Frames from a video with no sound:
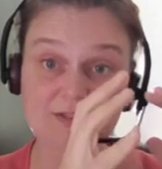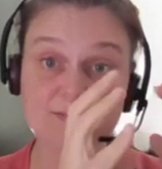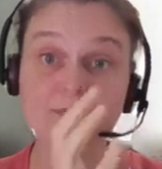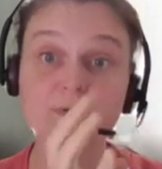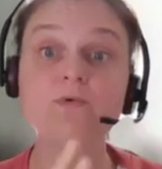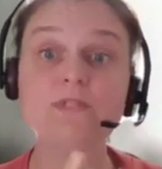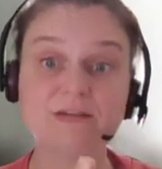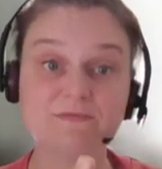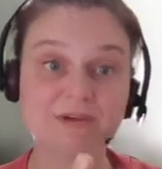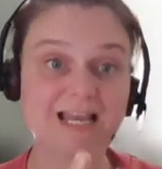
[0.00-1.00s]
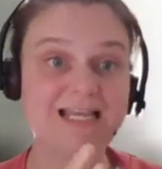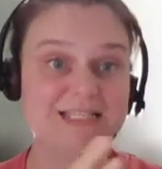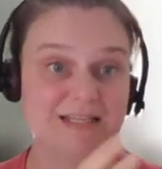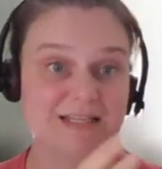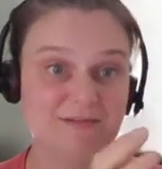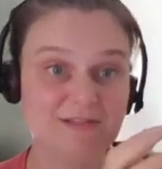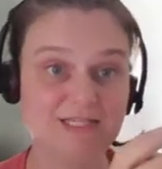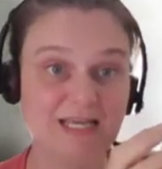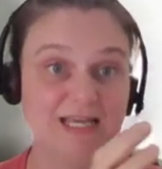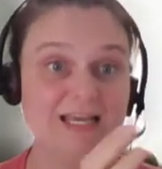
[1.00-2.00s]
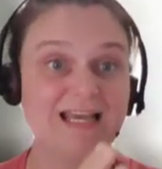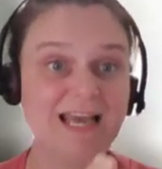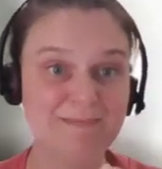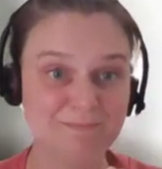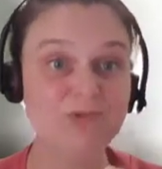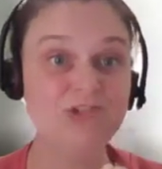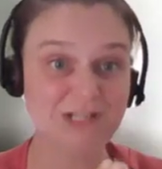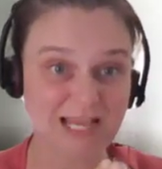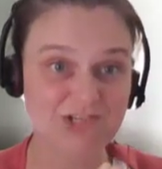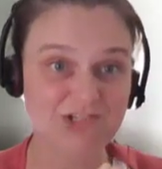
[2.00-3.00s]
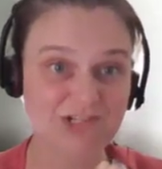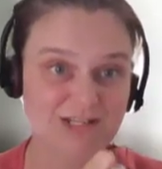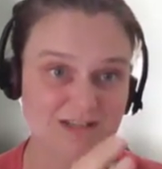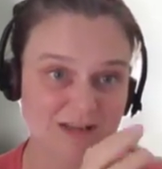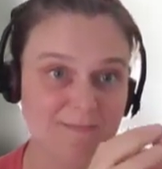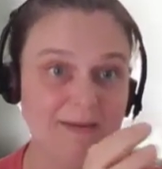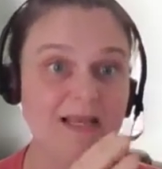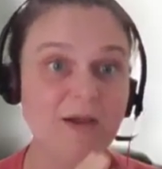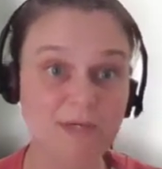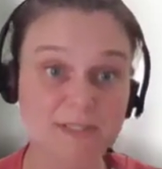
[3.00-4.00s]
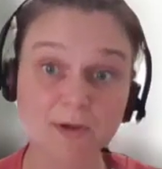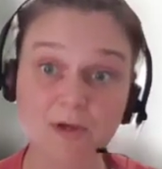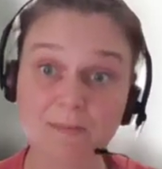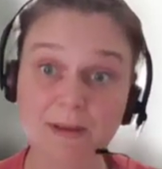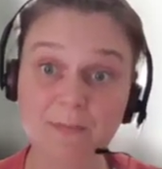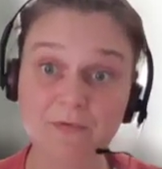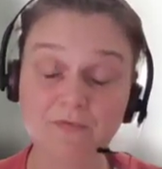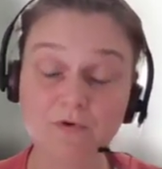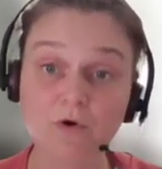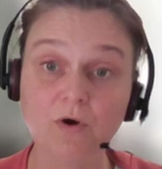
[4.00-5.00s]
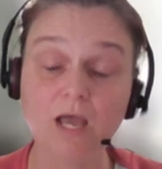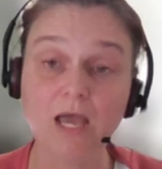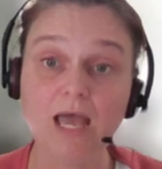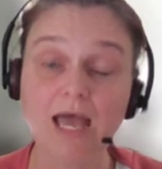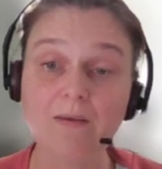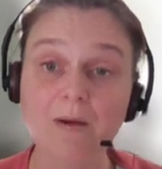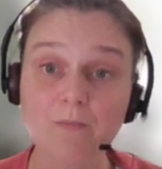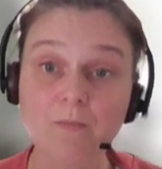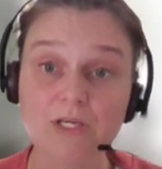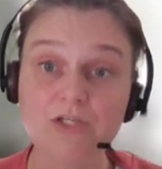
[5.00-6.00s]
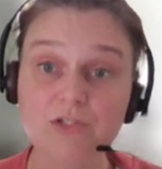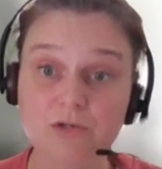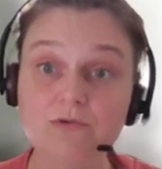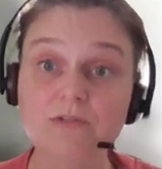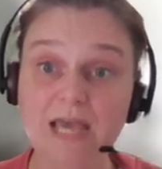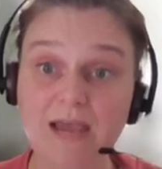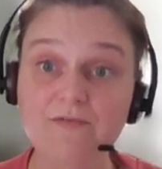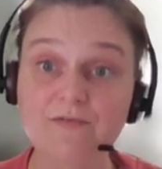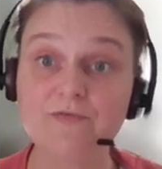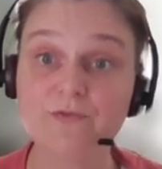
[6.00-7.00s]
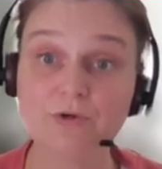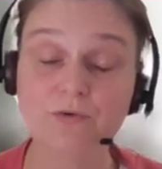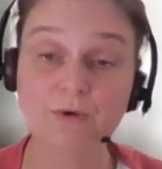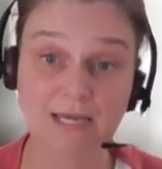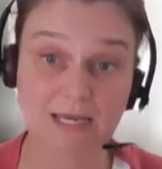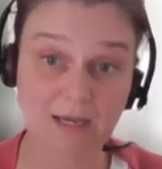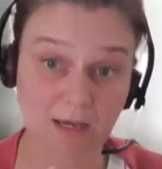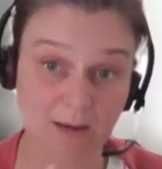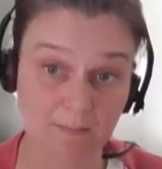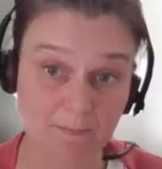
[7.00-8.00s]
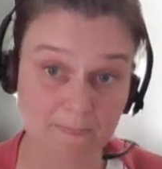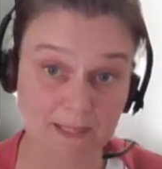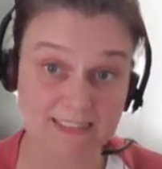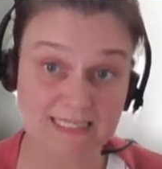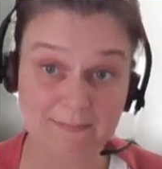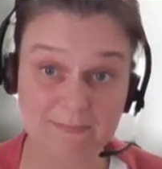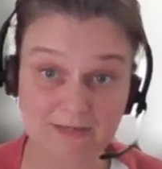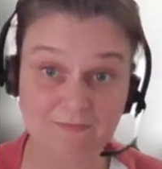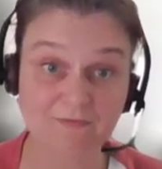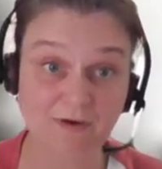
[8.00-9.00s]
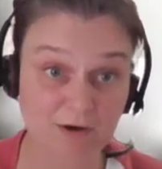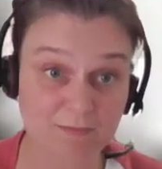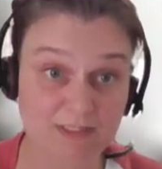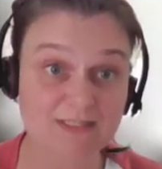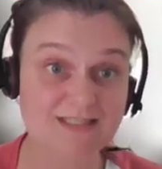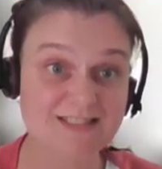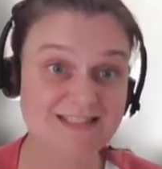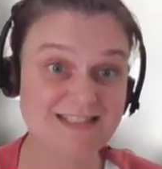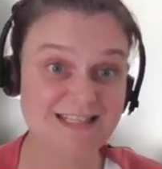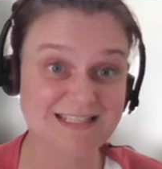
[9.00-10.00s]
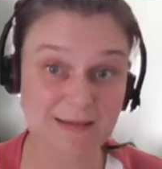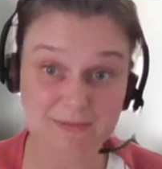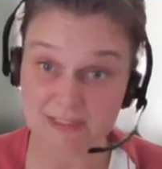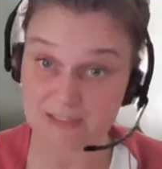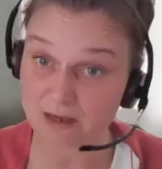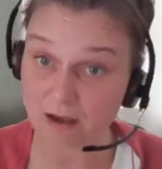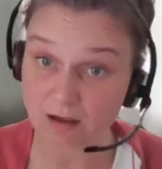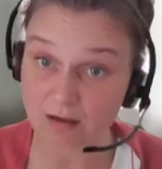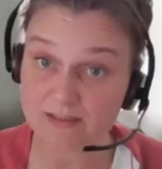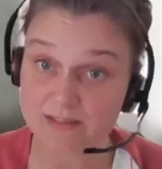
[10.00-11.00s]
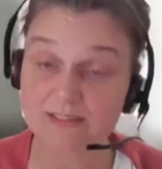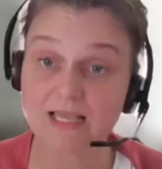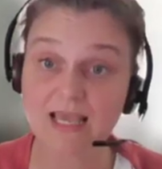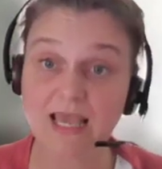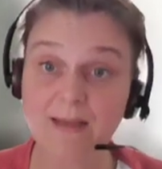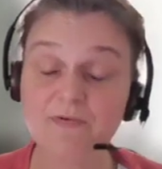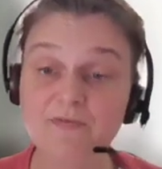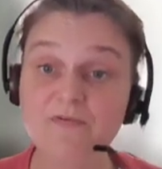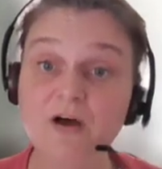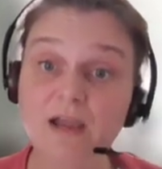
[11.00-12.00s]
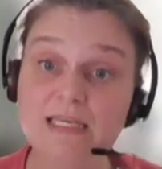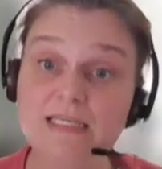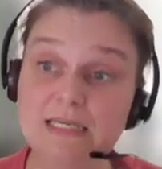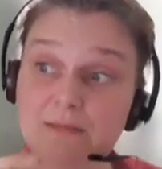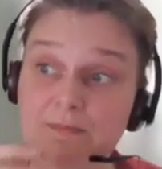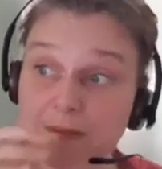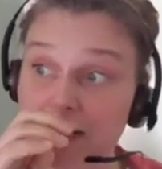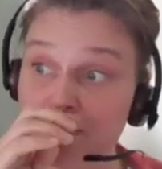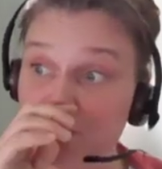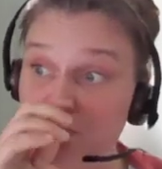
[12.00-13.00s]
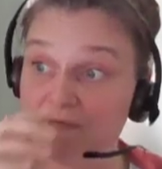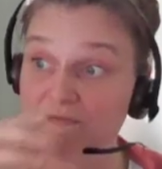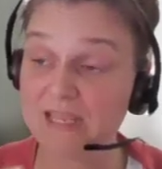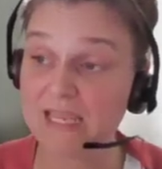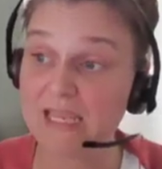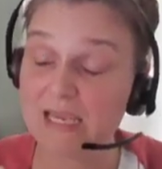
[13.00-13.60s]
supporting reactivity and modulation, a bit like we spoke about before. And we do that through adapting environments, adapting tasks, and providing people with the